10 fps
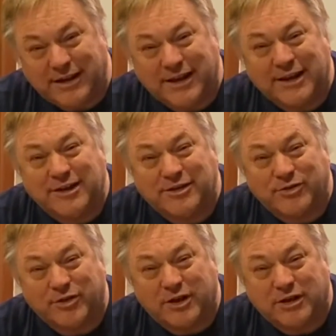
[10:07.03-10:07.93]

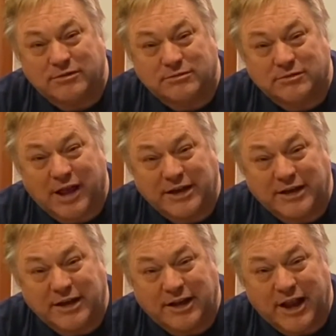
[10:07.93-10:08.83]
into the
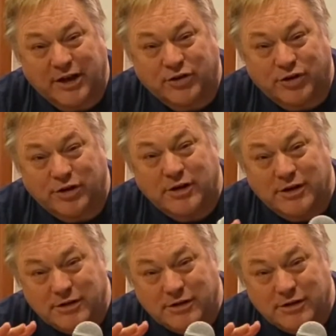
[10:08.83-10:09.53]
lightning connector.